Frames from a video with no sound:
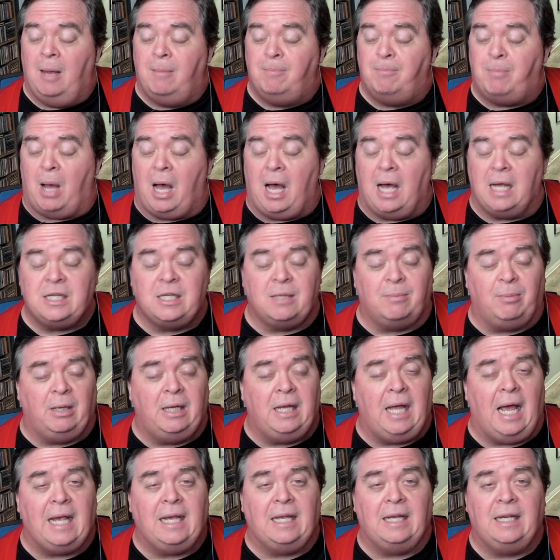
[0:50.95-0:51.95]

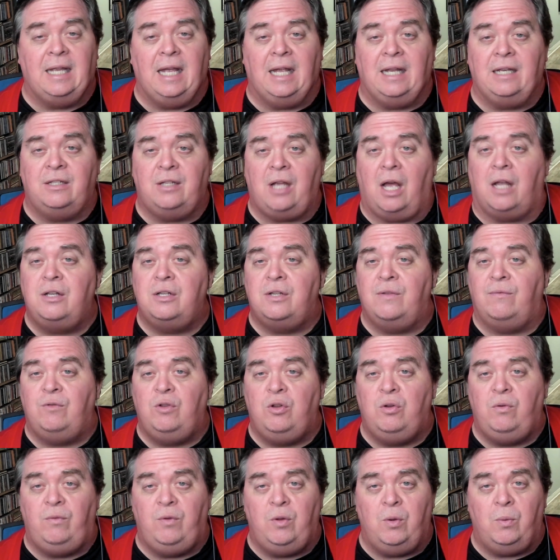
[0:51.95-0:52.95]
possibly I can get tons of
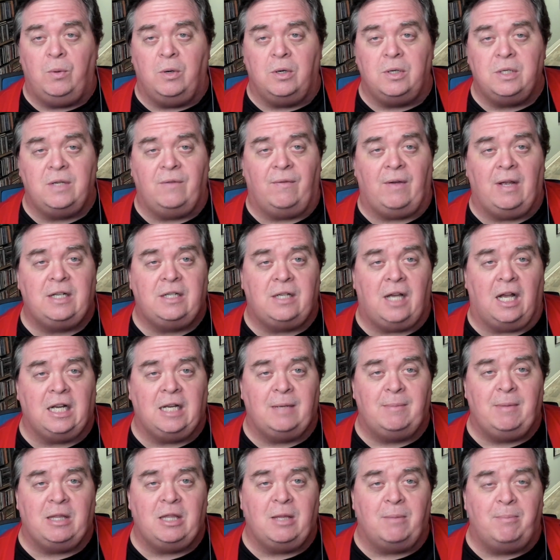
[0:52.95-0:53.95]
new viewers if I talked
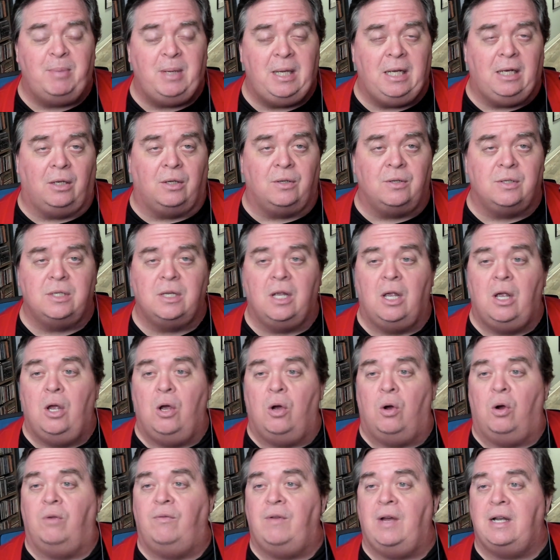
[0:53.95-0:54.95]
about the Beatles
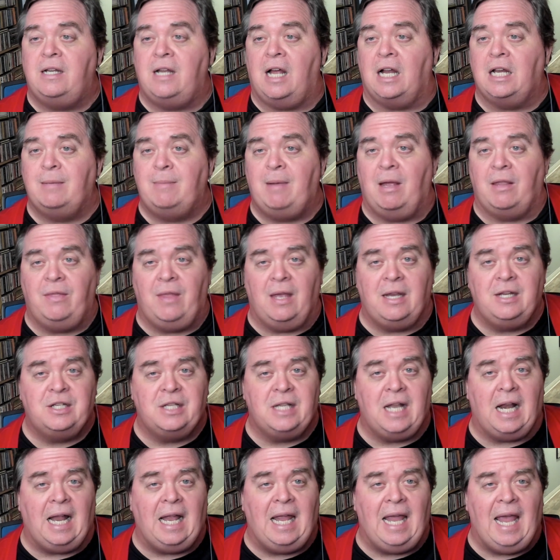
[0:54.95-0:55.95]
or if I talked about things
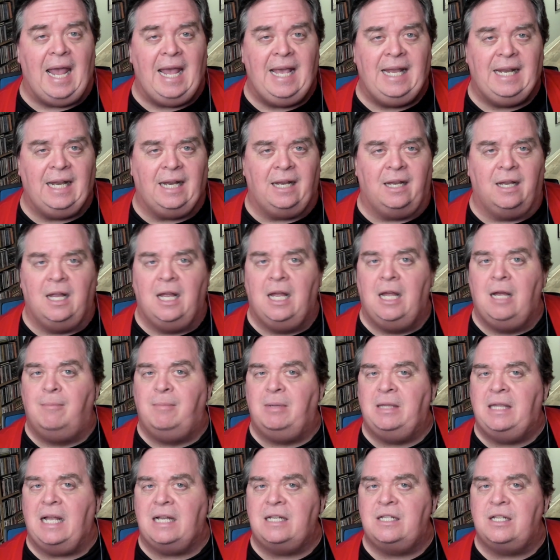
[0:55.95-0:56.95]
that I hated.
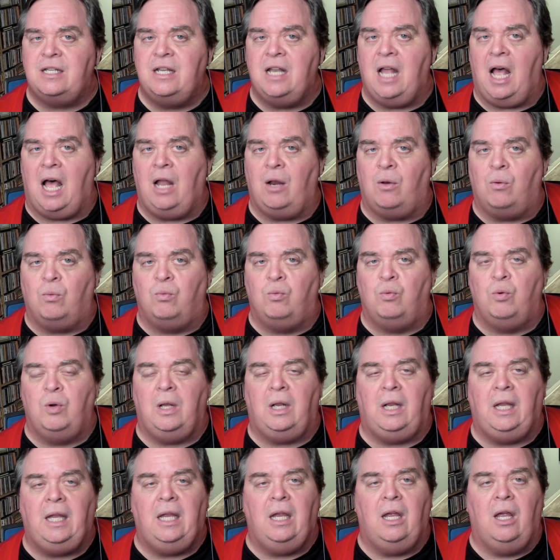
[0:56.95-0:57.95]
But that's not
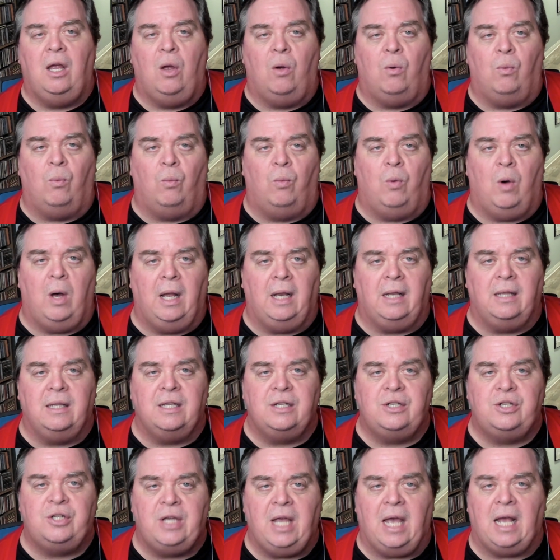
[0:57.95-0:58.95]
really what
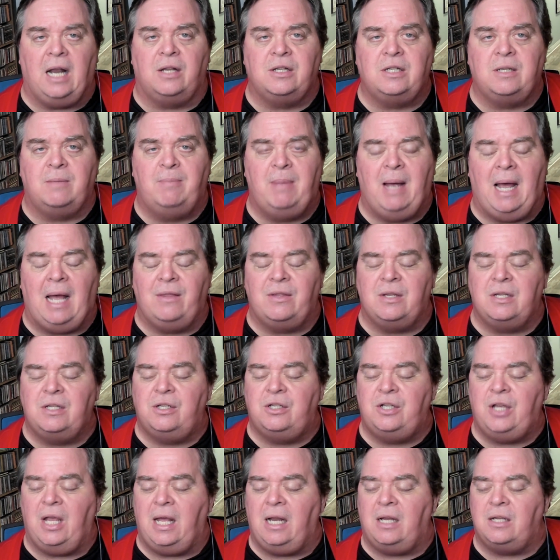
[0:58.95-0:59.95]
this channel is about. This
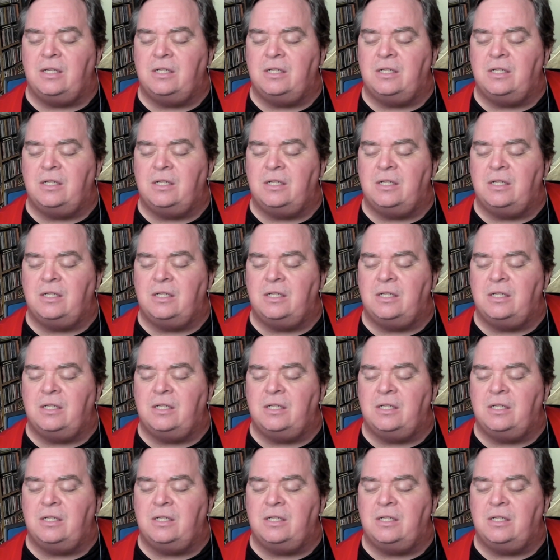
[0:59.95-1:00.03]
channel